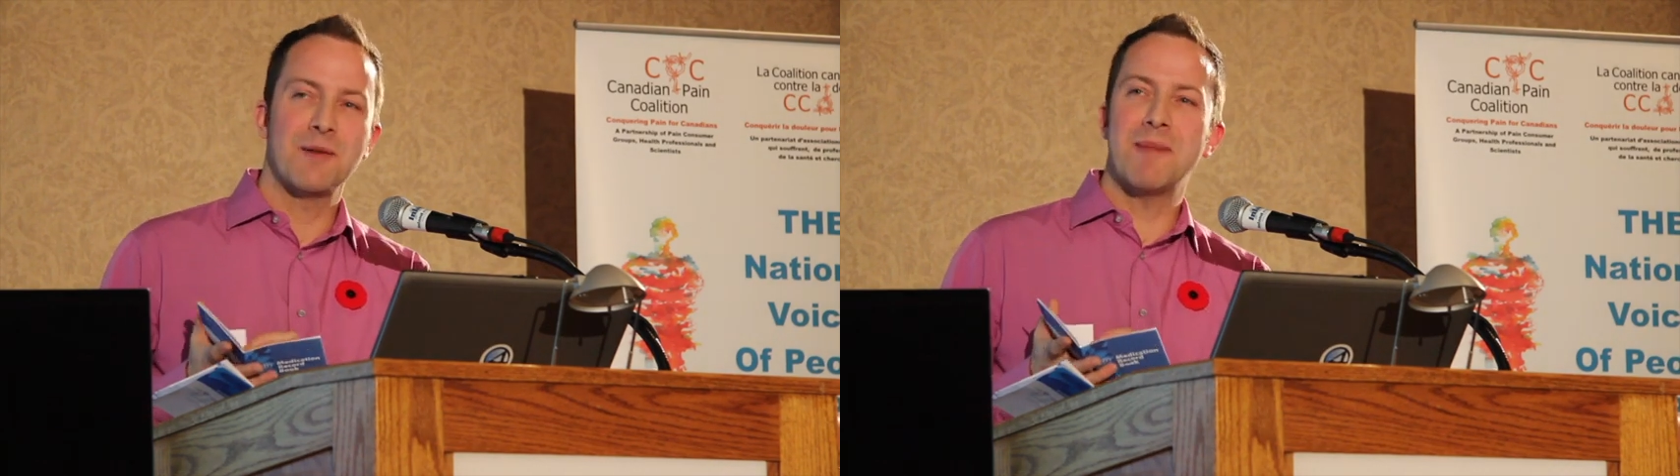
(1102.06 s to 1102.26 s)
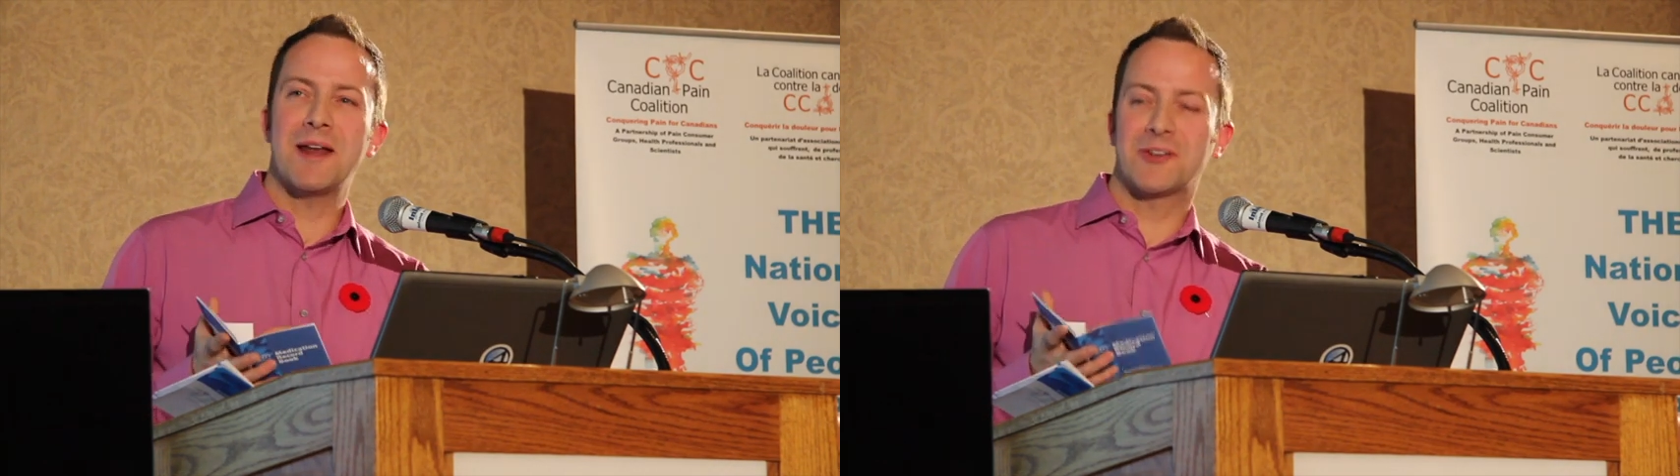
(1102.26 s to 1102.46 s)

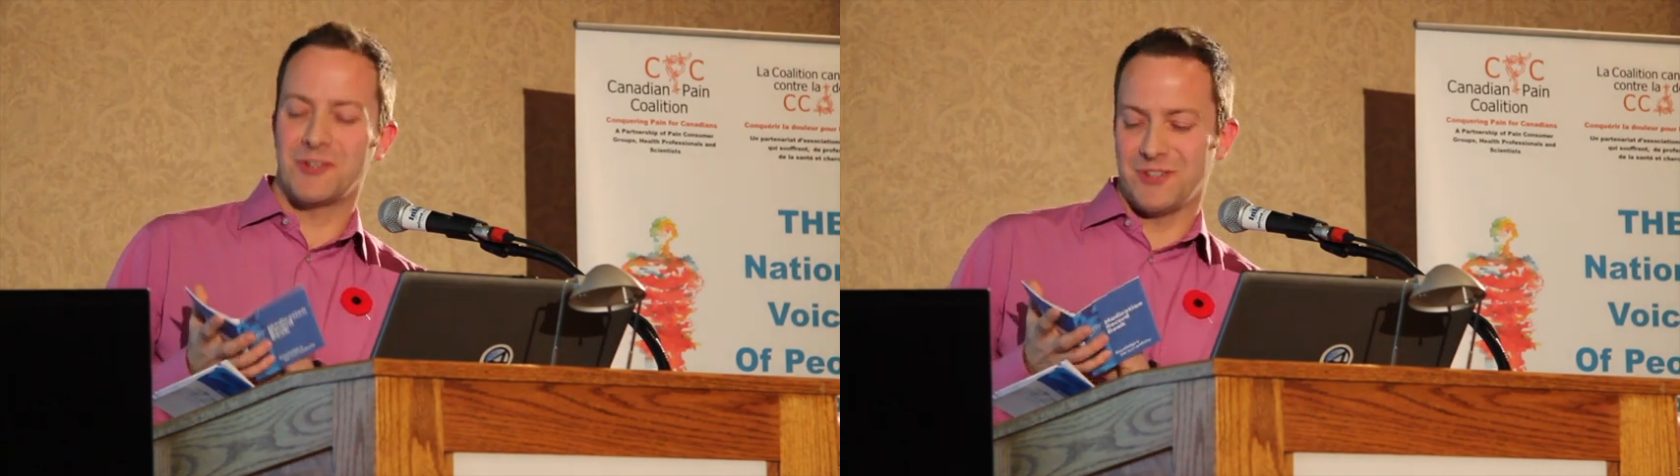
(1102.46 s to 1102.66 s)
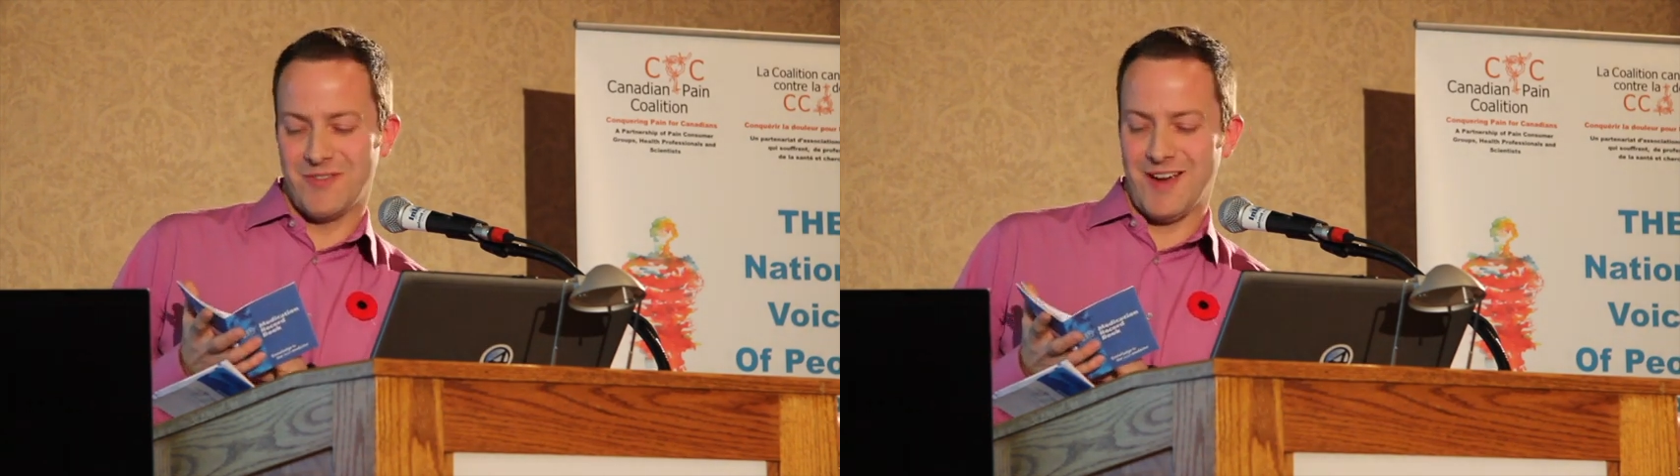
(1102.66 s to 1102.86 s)

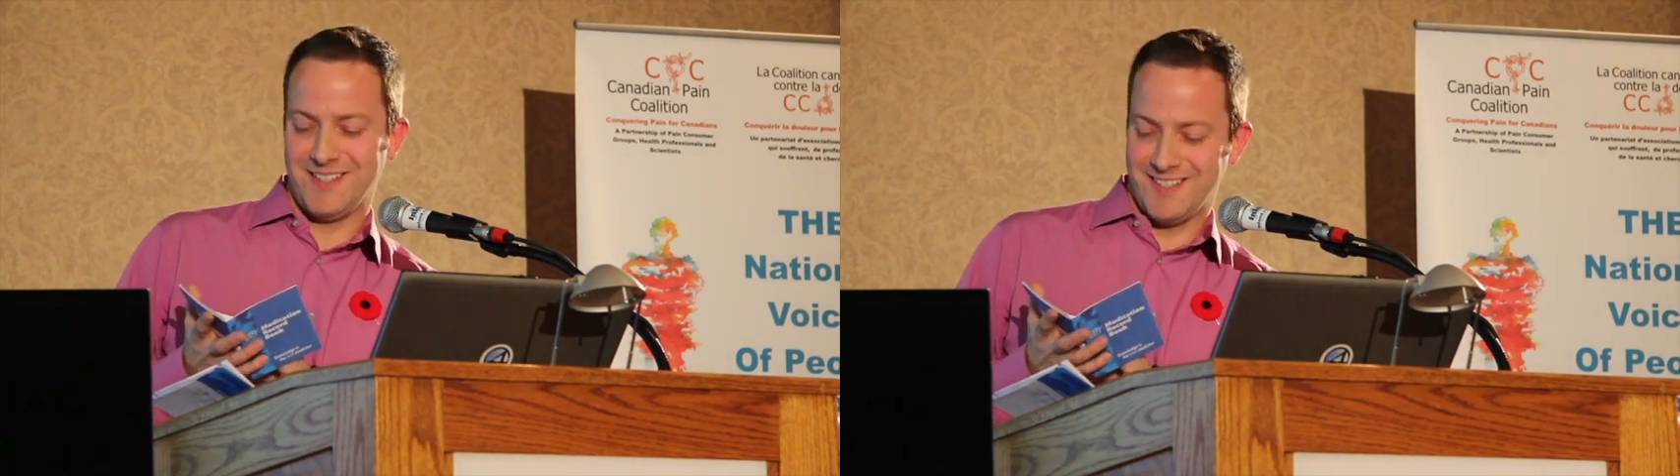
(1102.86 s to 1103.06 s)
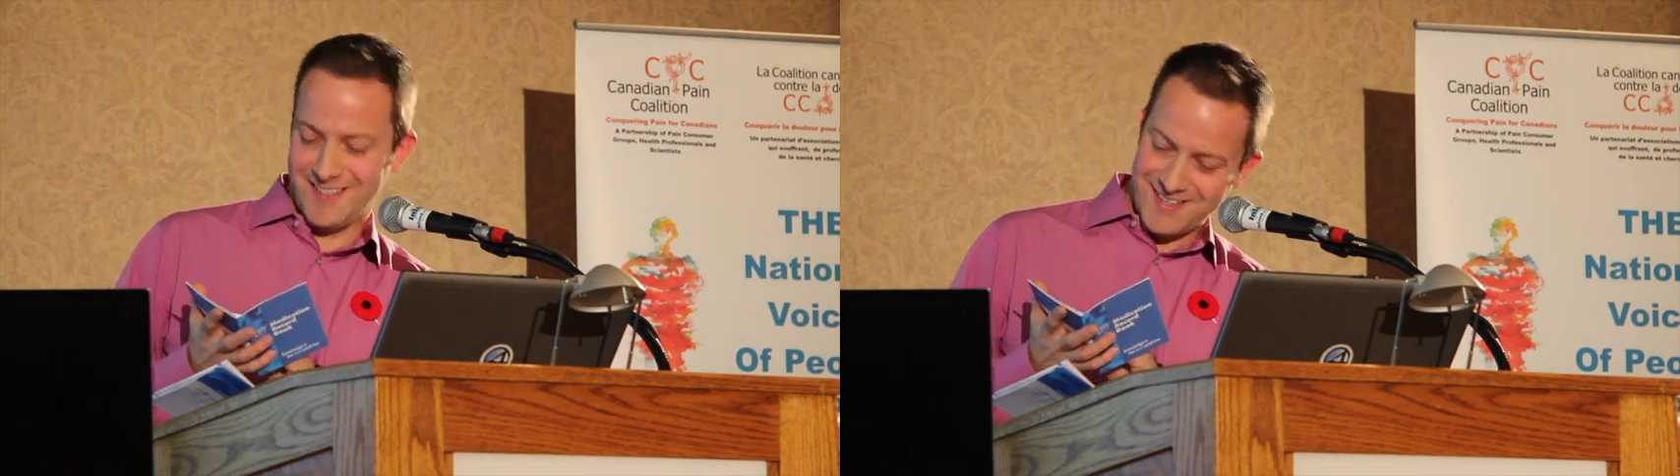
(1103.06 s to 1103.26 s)
Medical
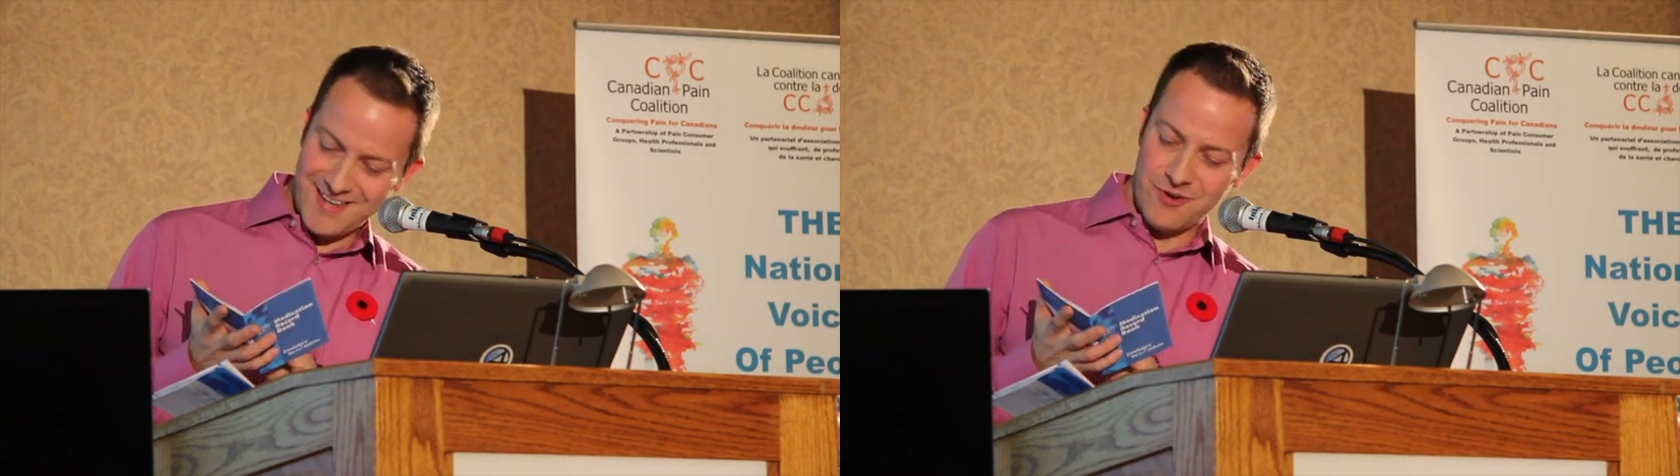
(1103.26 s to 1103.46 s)
devices.